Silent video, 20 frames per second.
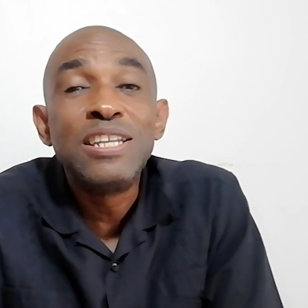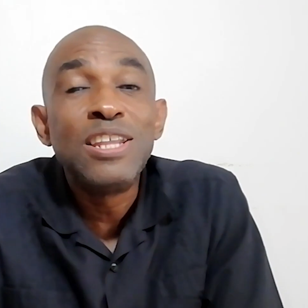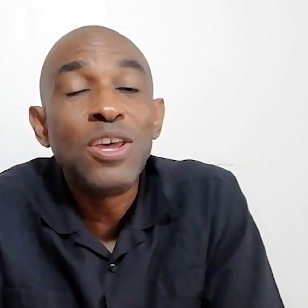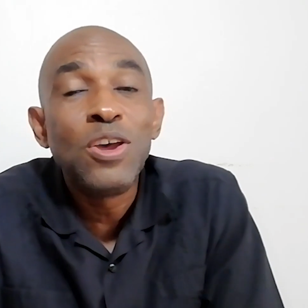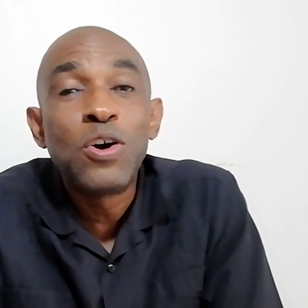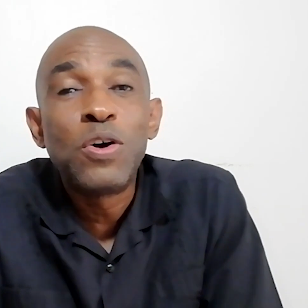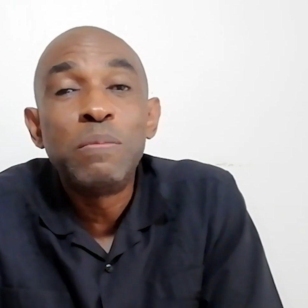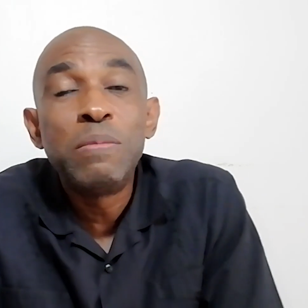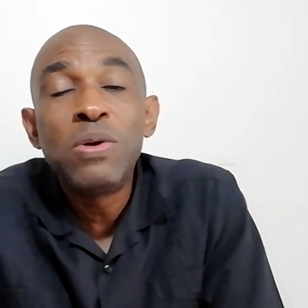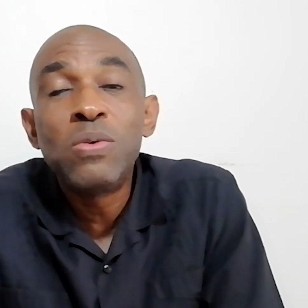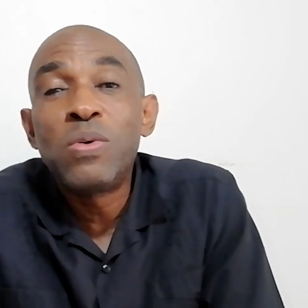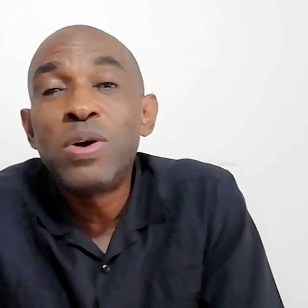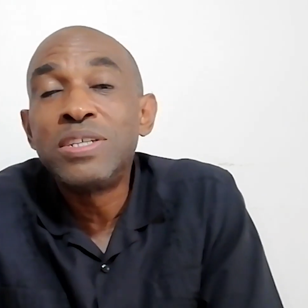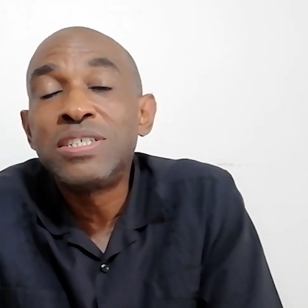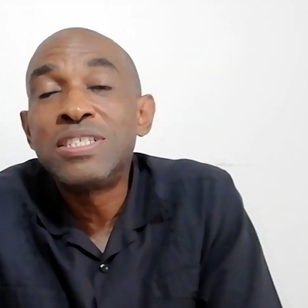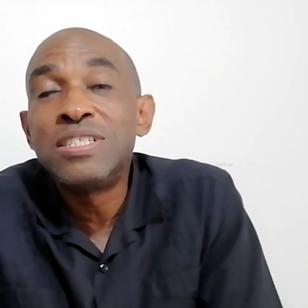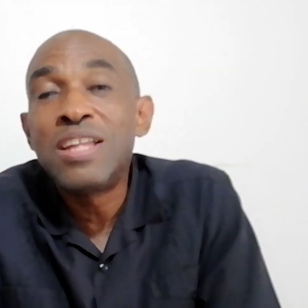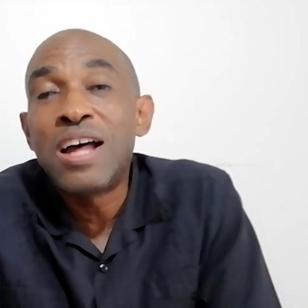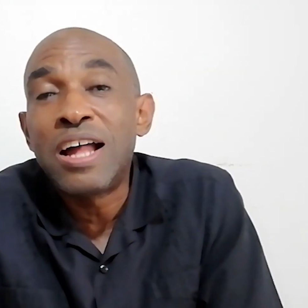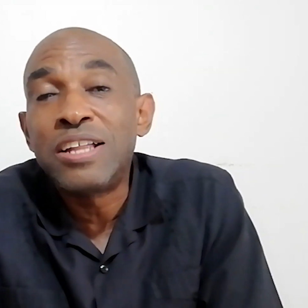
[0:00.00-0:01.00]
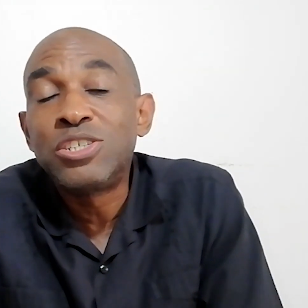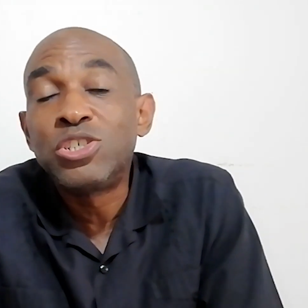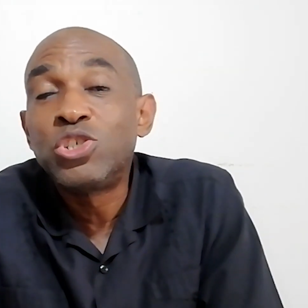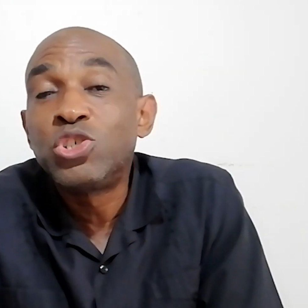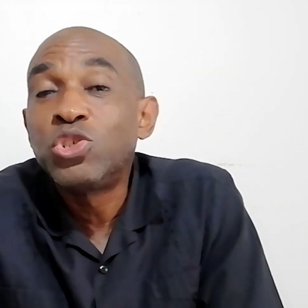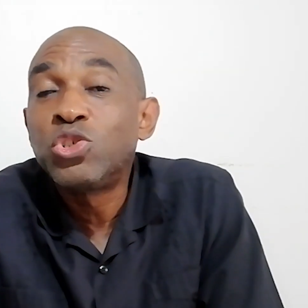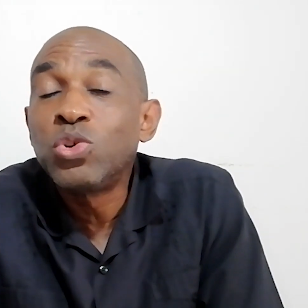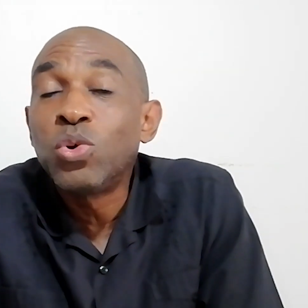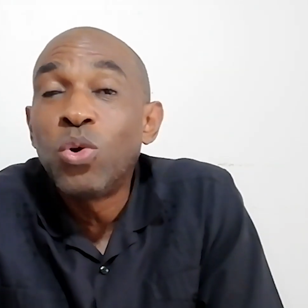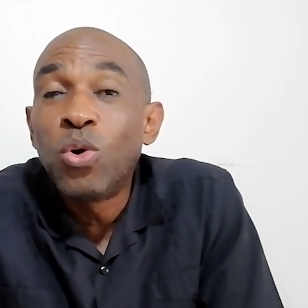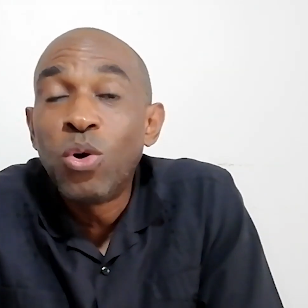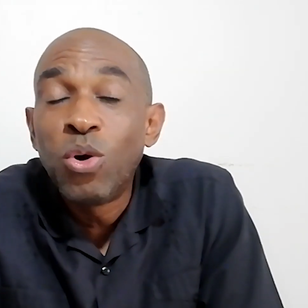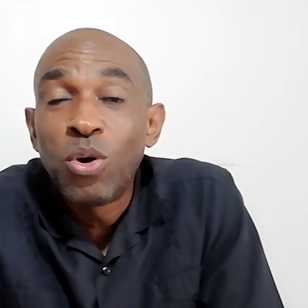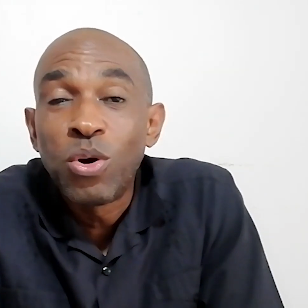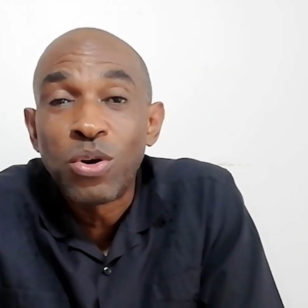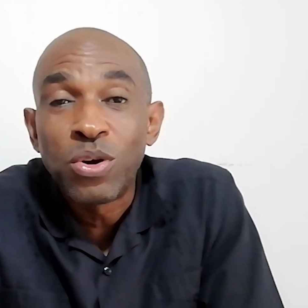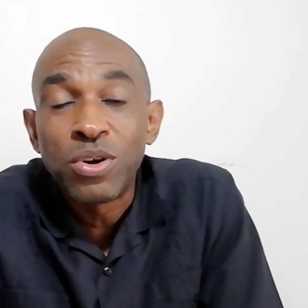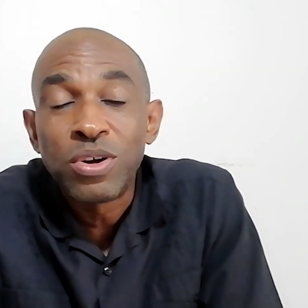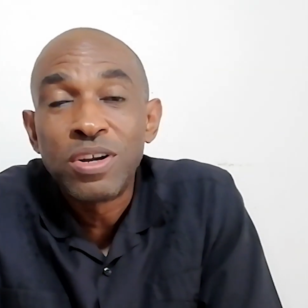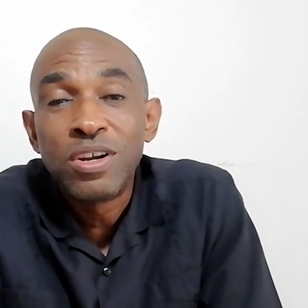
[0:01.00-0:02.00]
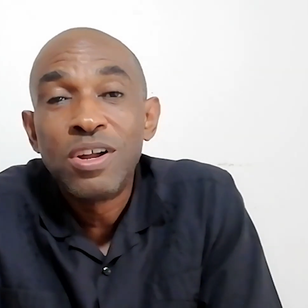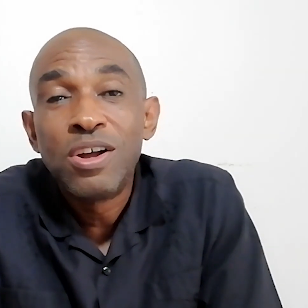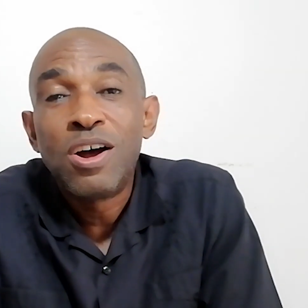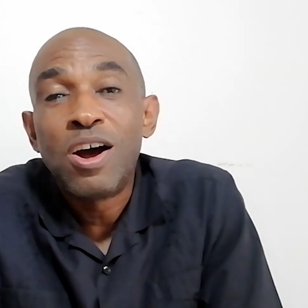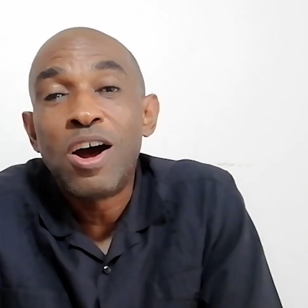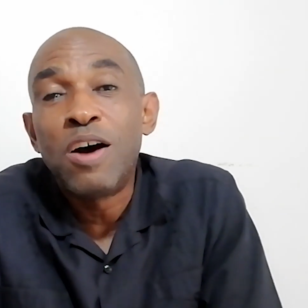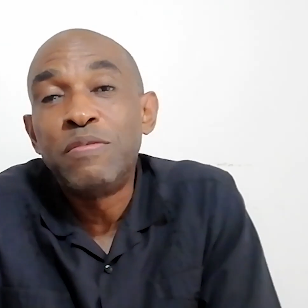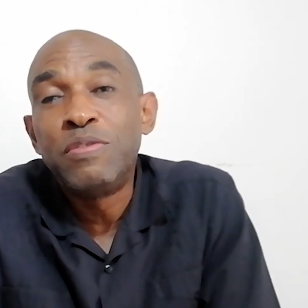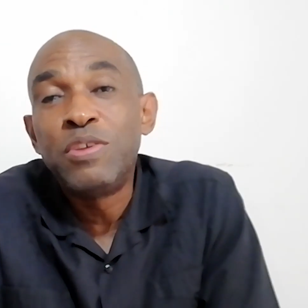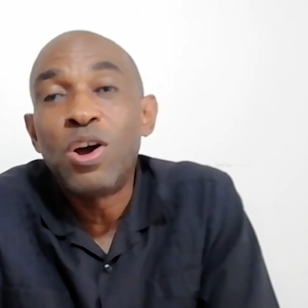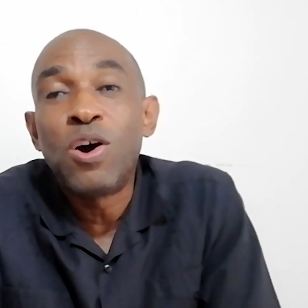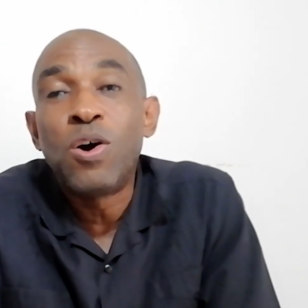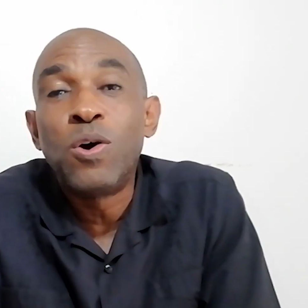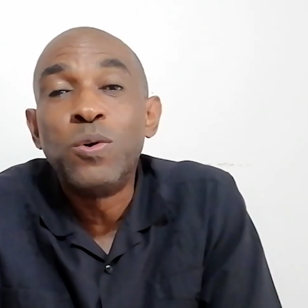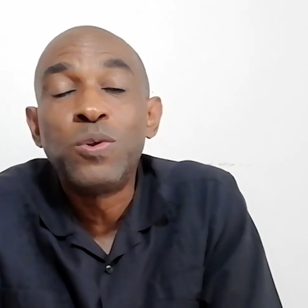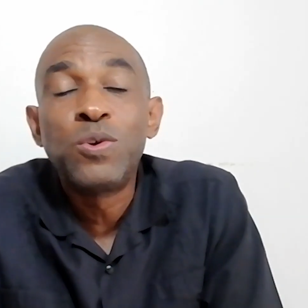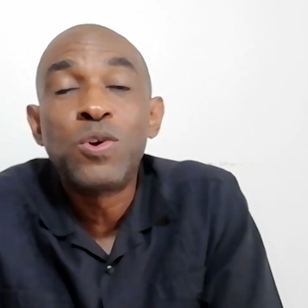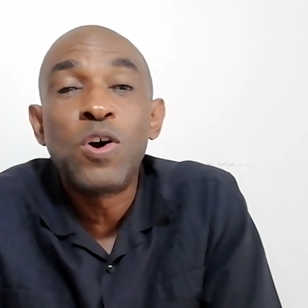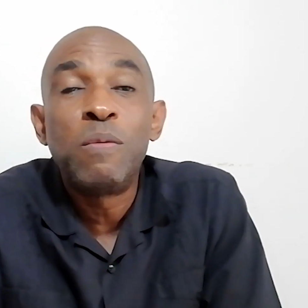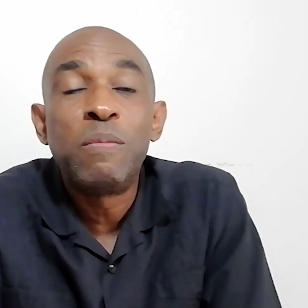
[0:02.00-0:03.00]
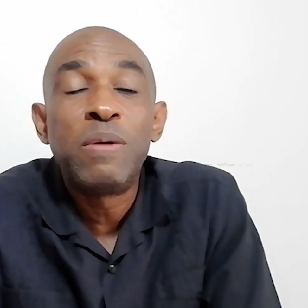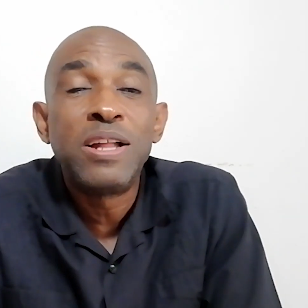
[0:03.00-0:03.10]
Naomi was not sure of the outcome.